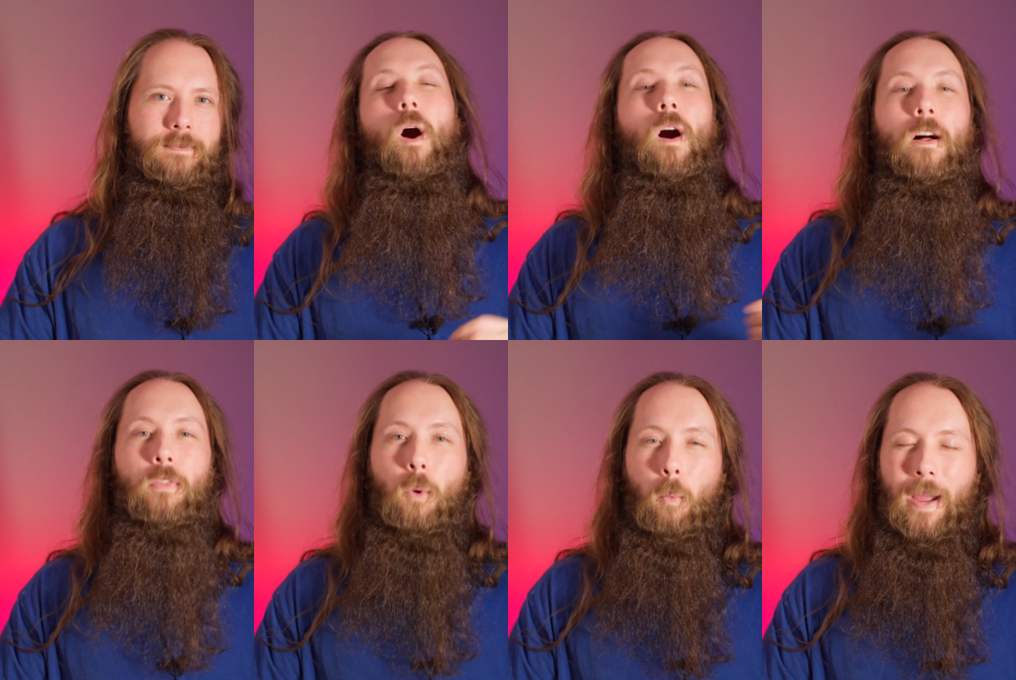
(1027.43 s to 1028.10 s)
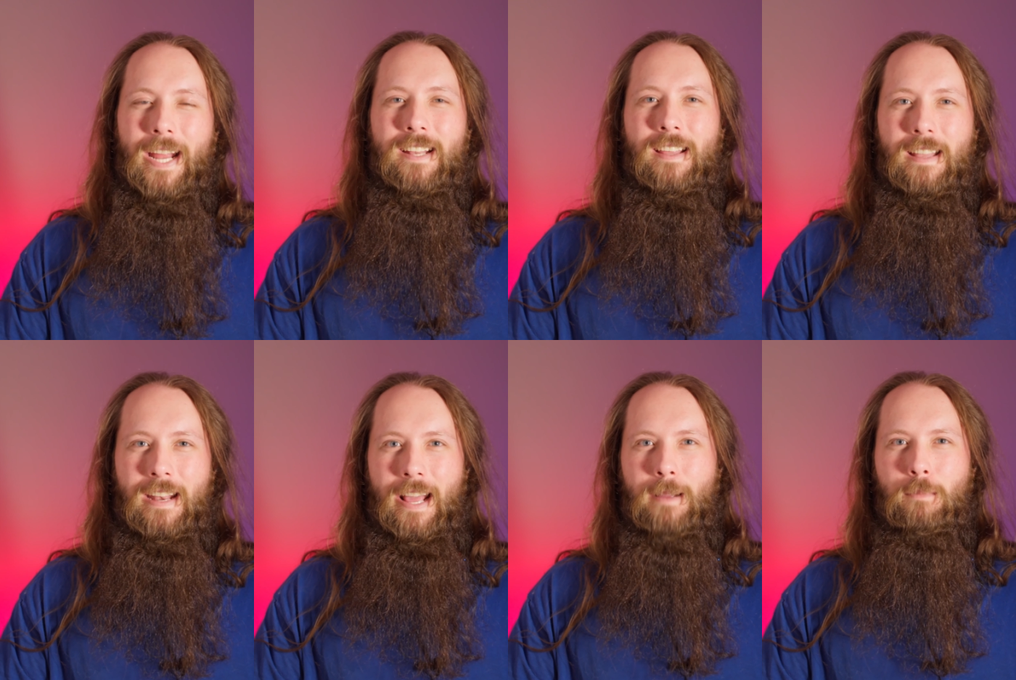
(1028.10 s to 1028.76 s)
On the way to the
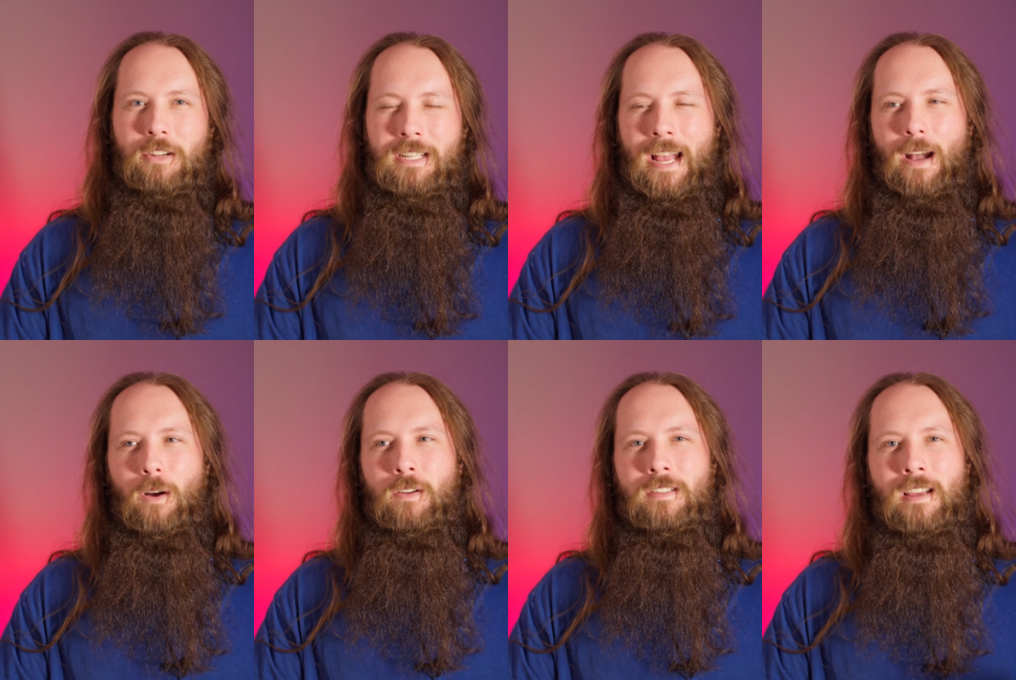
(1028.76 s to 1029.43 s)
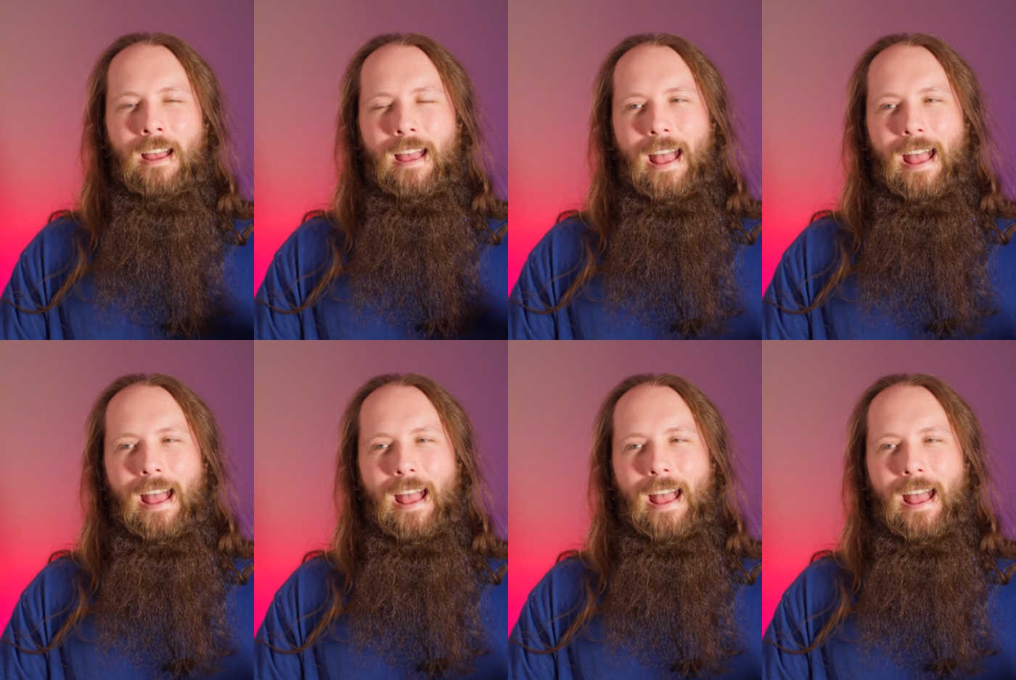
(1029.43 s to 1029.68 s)
neighbor's house,